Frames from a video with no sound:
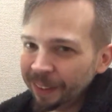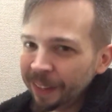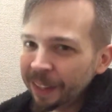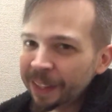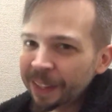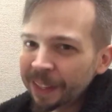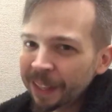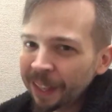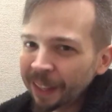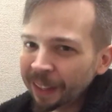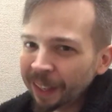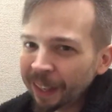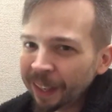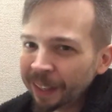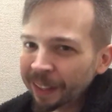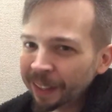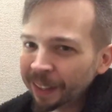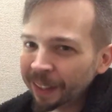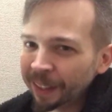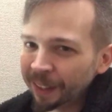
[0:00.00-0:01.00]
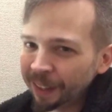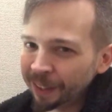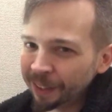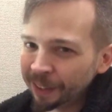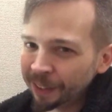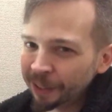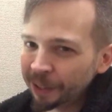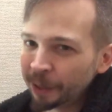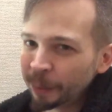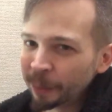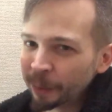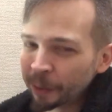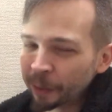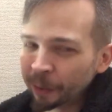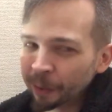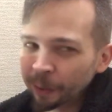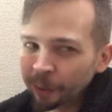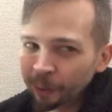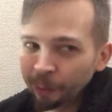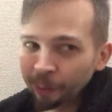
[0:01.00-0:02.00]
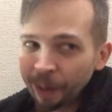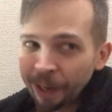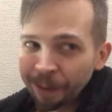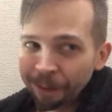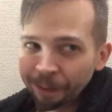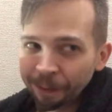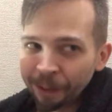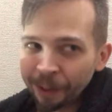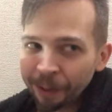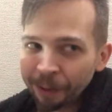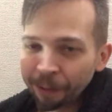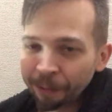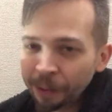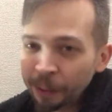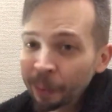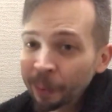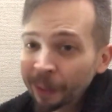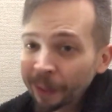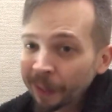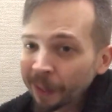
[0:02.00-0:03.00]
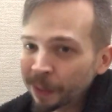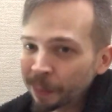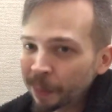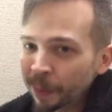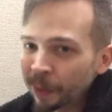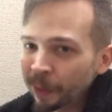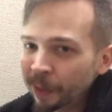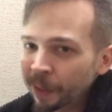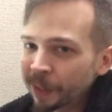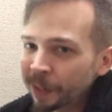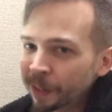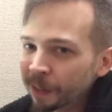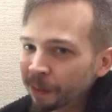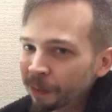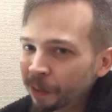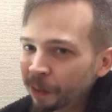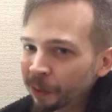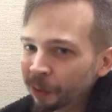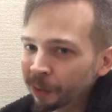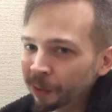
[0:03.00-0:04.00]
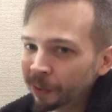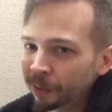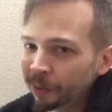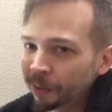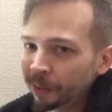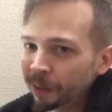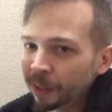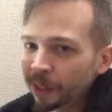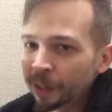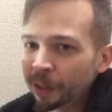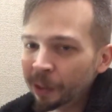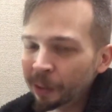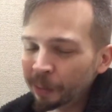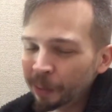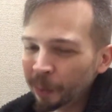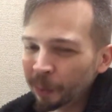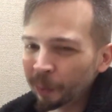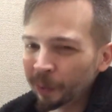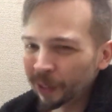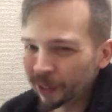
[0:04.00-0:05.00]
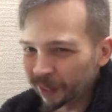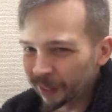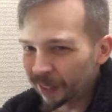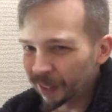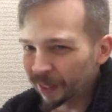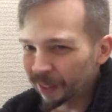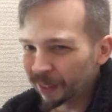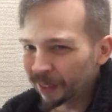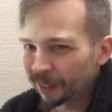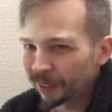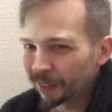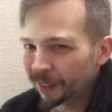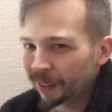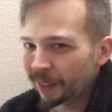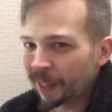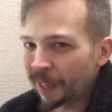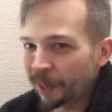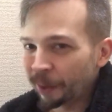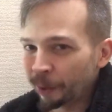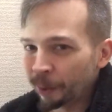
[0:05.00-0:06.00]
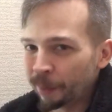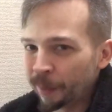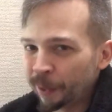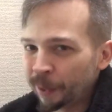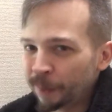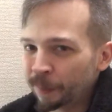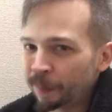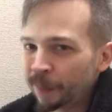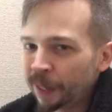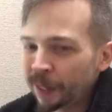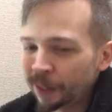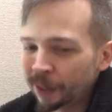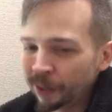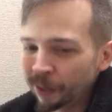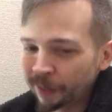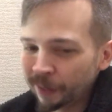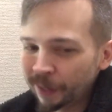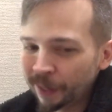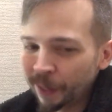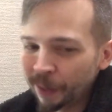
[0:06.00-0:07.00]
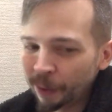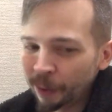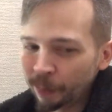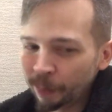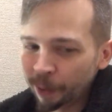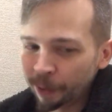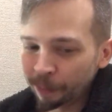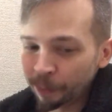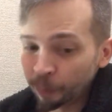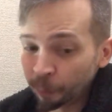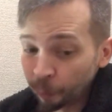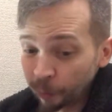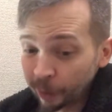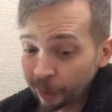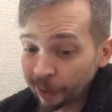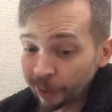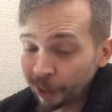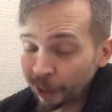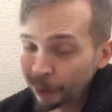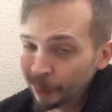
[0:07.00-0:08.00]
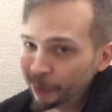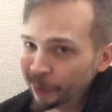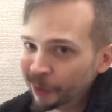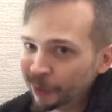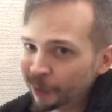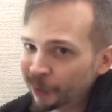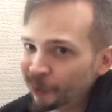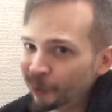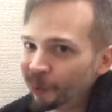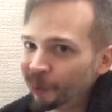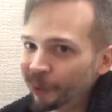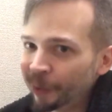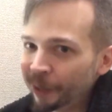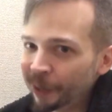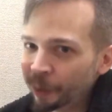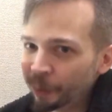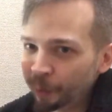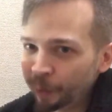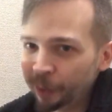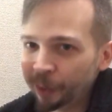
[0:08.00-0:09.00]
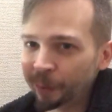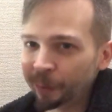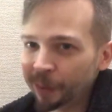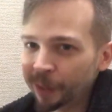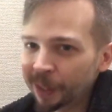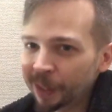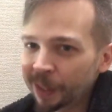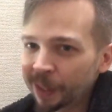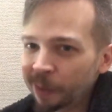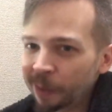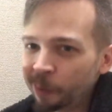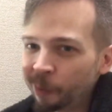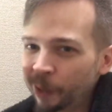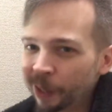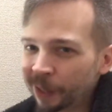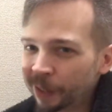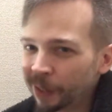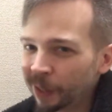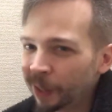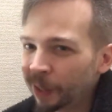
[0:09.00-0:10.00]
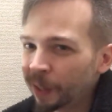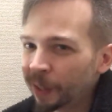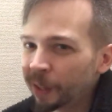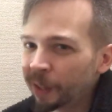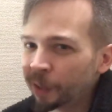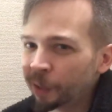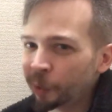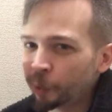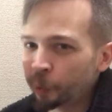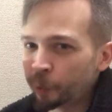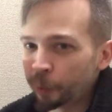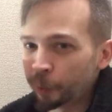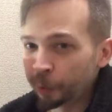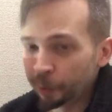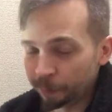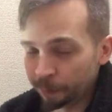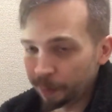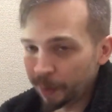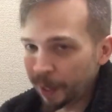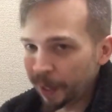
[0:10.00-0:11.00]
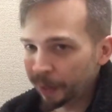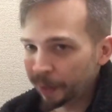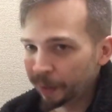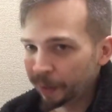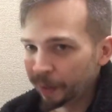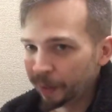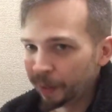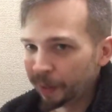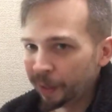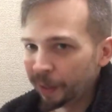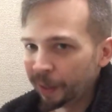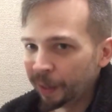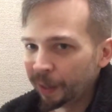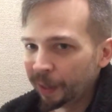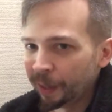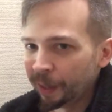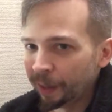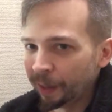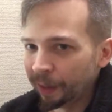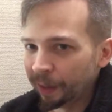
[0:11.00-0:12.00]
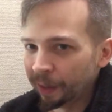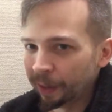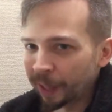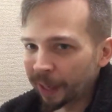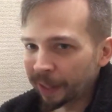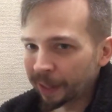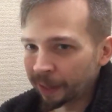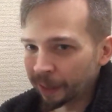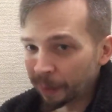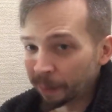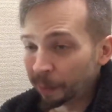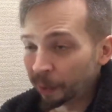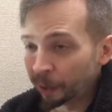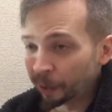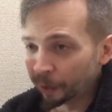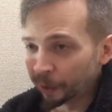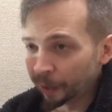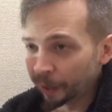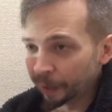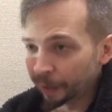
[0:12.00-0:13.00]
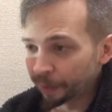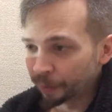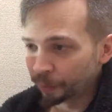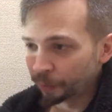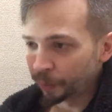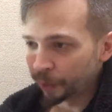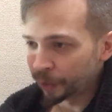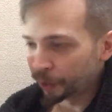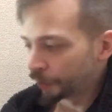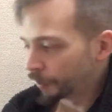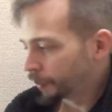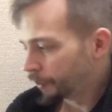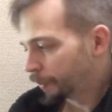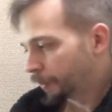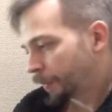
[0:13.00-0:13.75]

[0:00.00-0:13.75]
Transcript: it's not like super great for your viewing experience if you really care about it being all together. But if you really care about the story and you really want to see what could have been, like the Cabal Cut, which